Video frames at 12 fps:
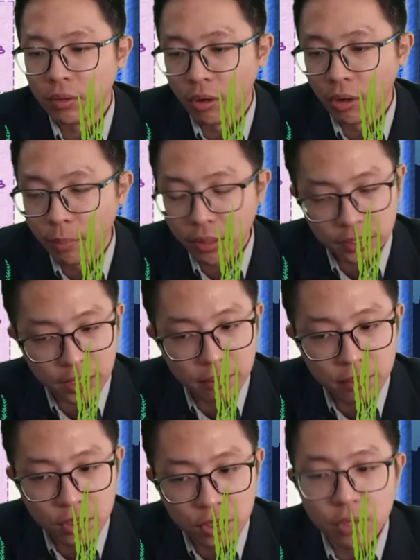or
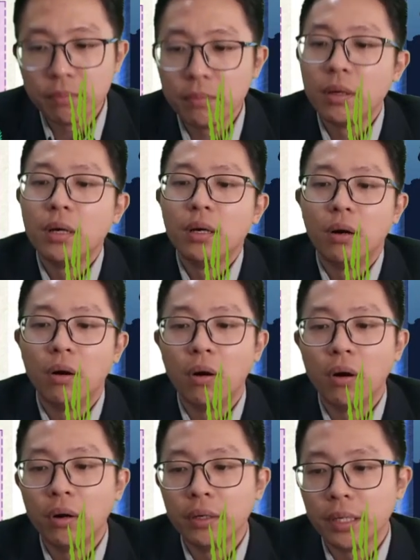bottom loop,
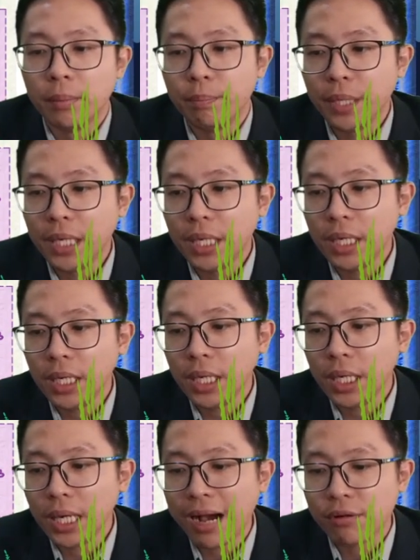or the
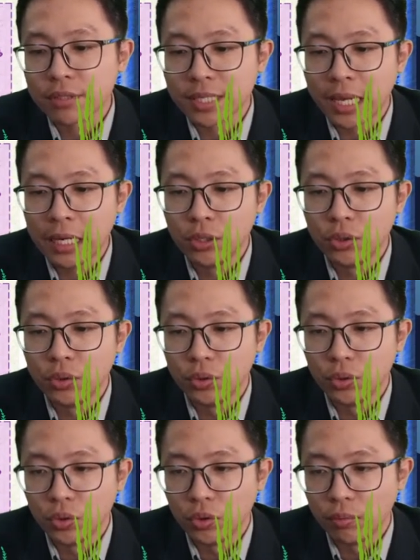big outside
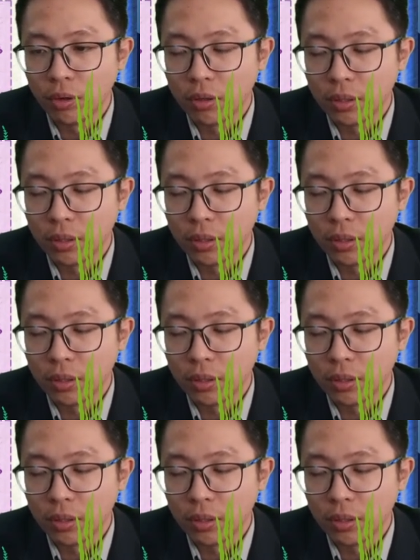loop,